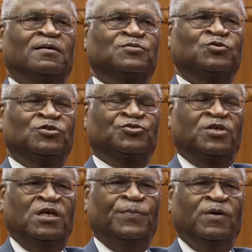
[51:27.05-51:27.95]
So just
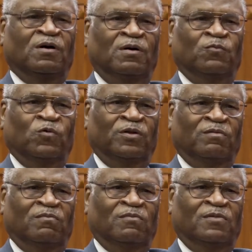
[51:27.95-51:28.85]
keeping up
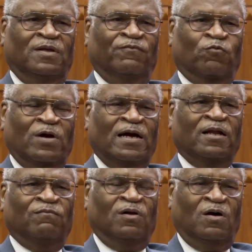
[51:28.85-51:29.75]
with the
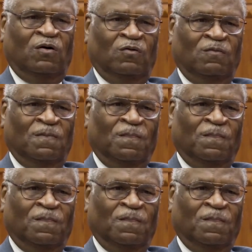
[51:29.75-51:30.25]
variety of law